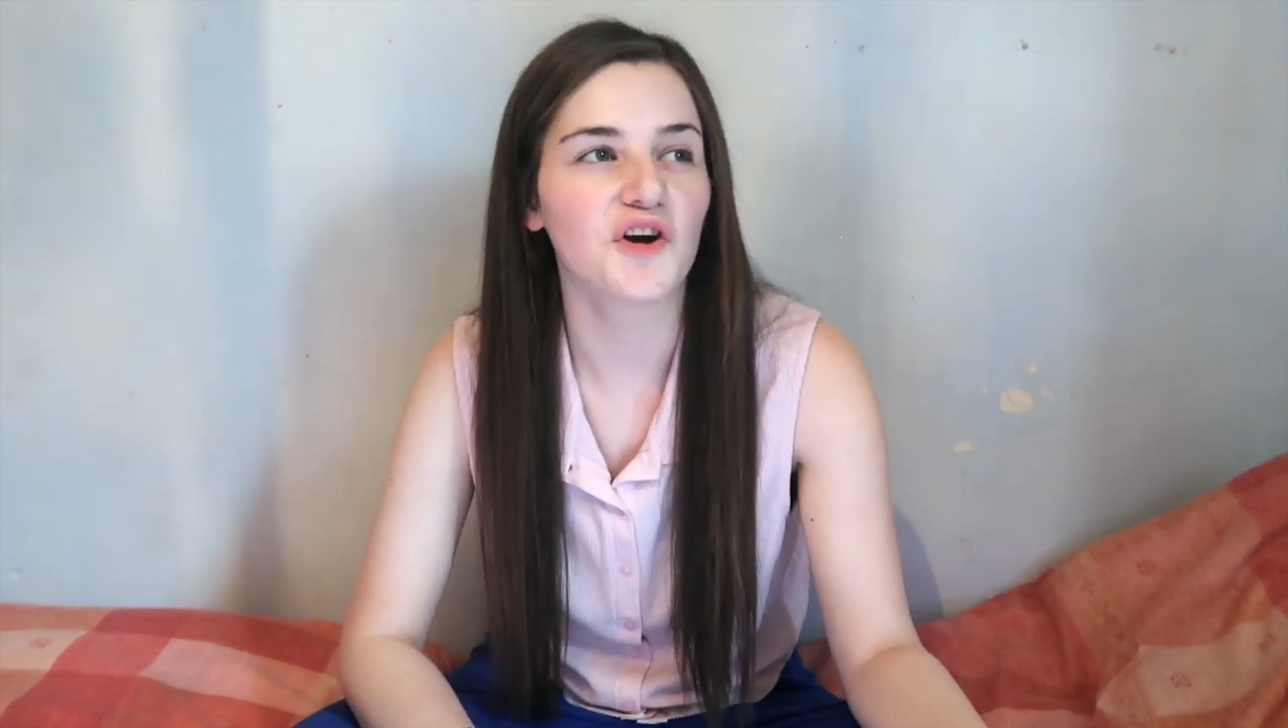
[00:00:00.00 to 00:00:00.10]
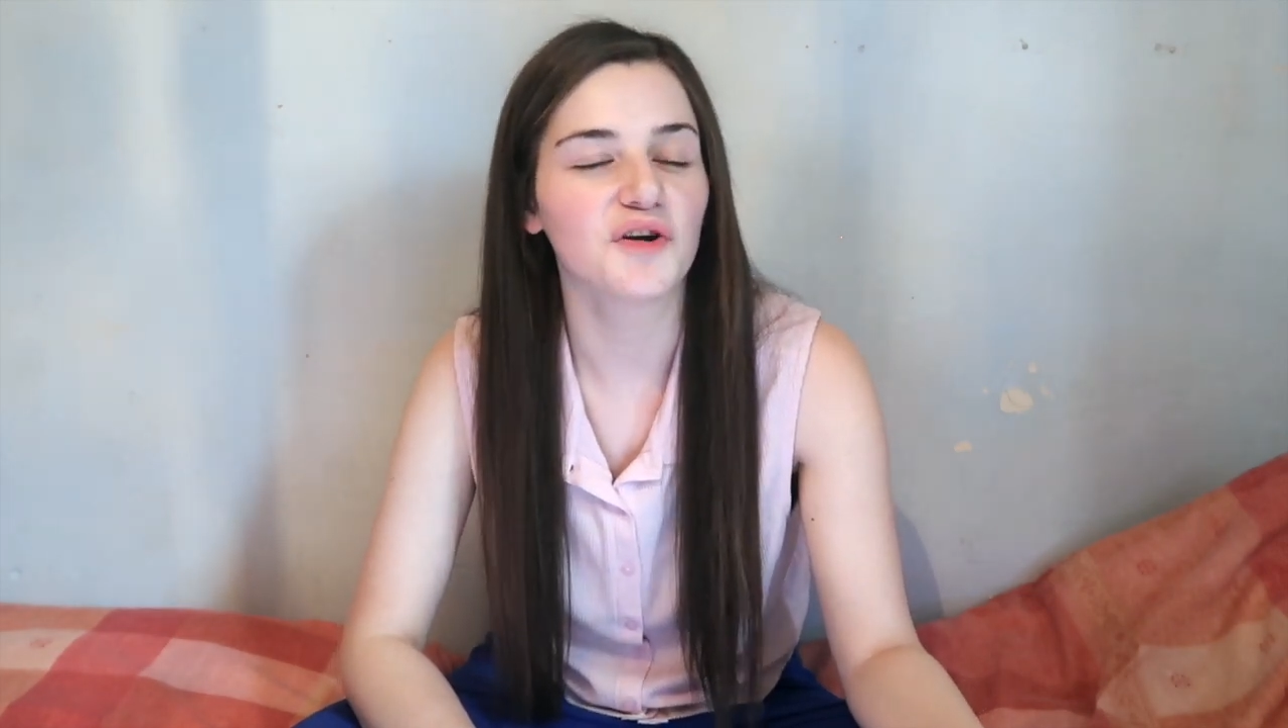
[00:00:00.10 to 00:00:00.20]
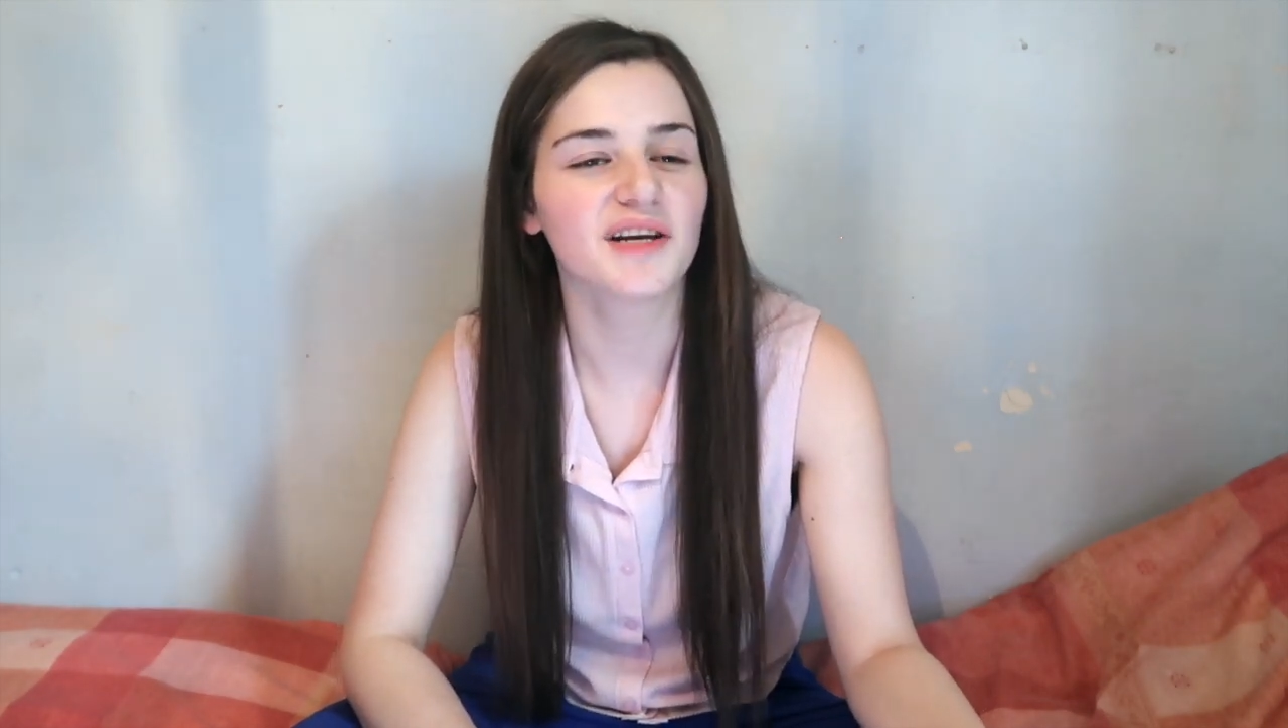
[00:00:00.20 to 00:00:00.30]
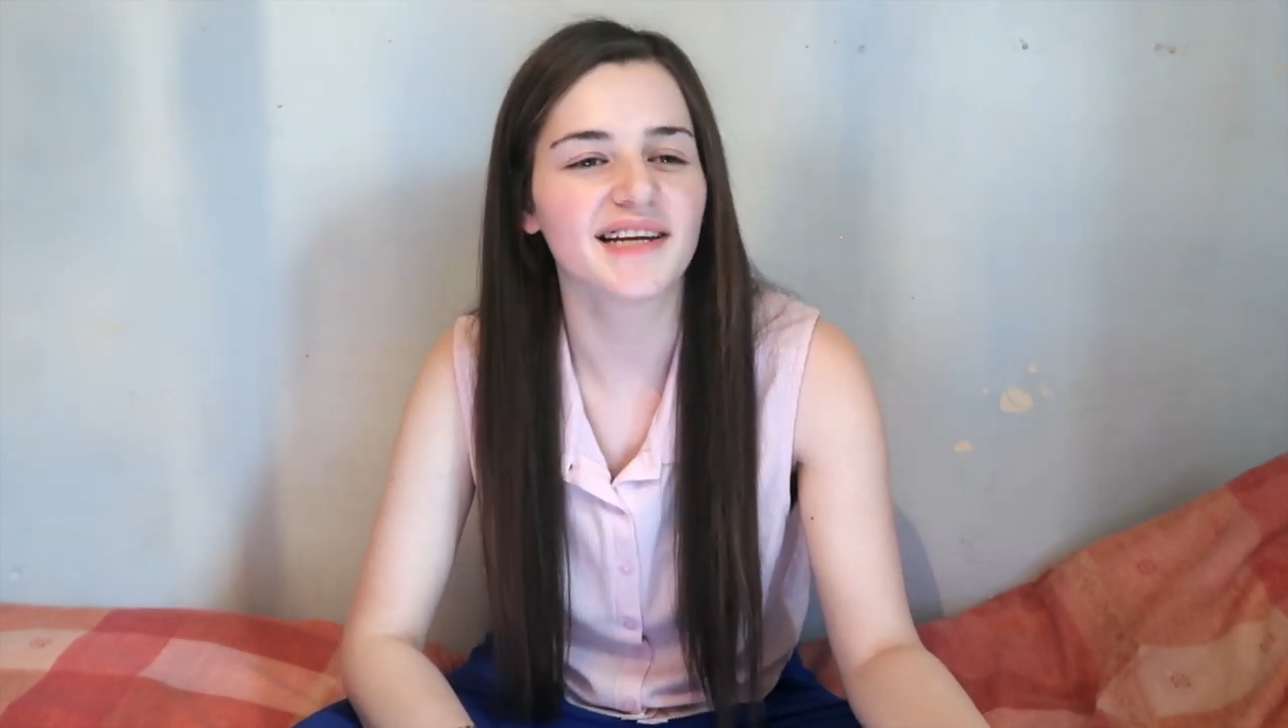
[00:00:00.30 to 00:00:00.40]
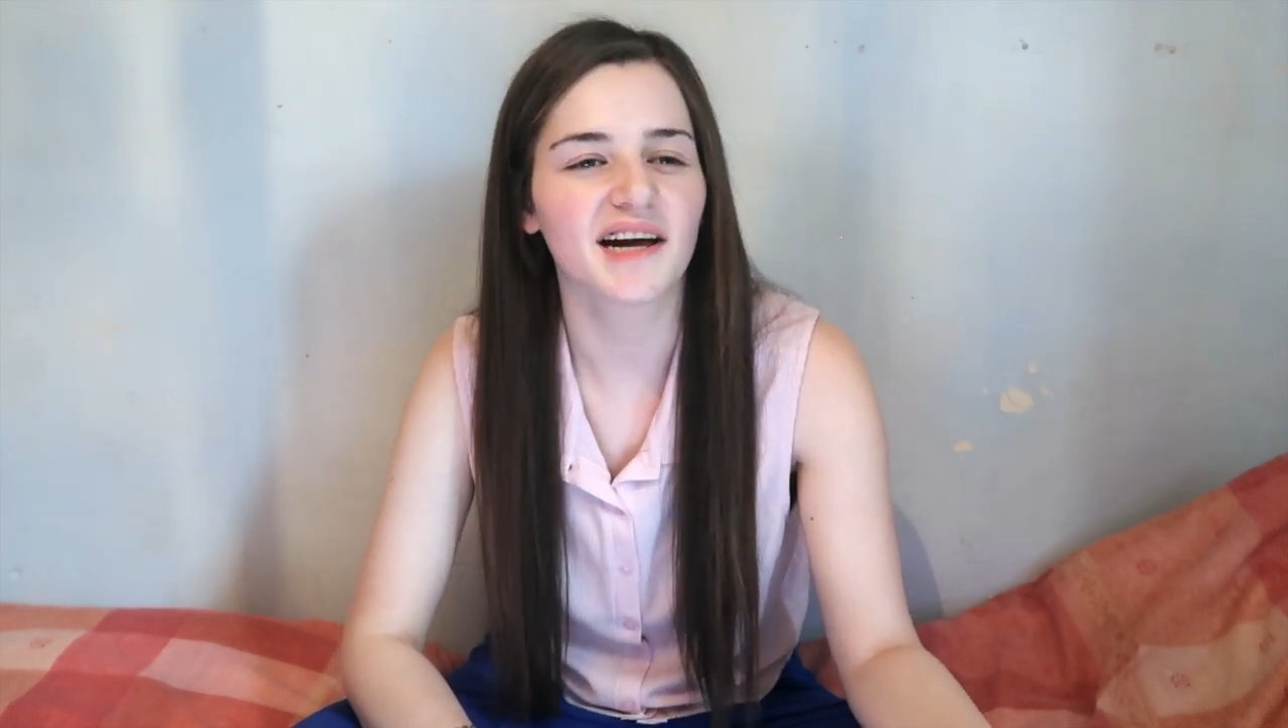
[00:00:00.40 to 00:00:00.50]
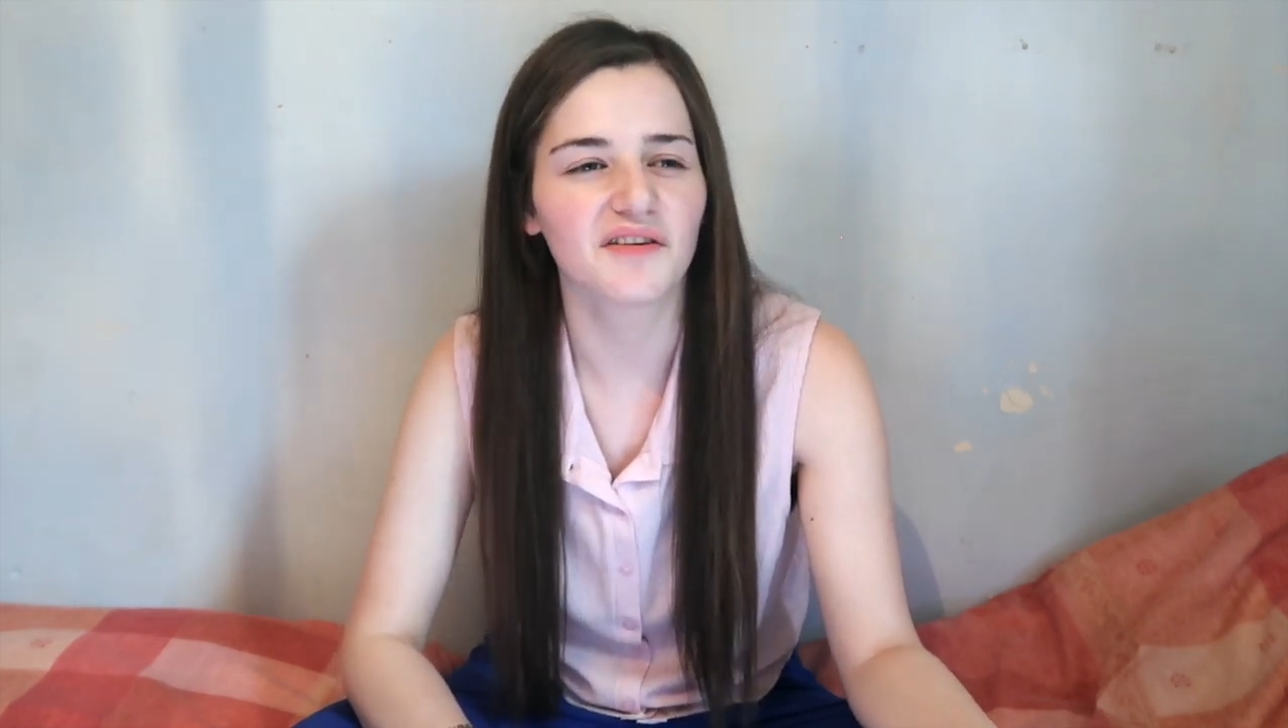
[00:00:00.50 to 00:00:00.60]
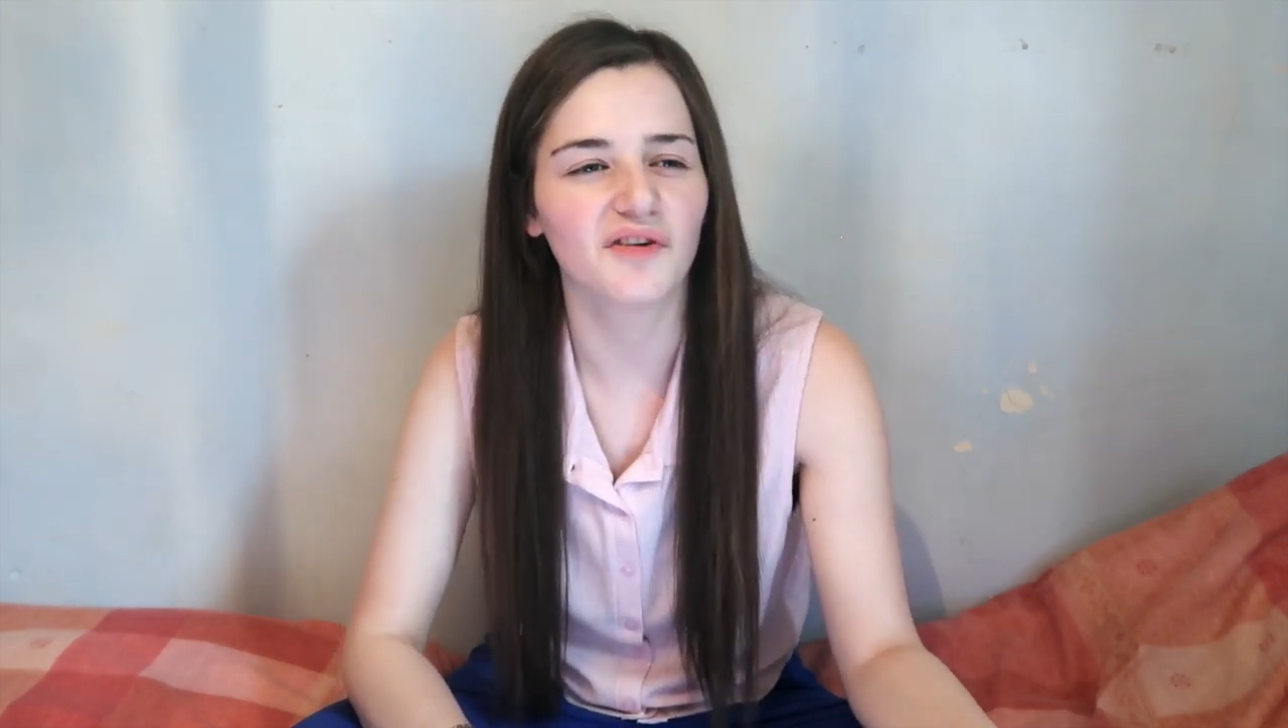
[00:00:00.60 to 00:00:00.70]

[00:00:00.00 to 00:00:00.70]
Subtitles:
only kind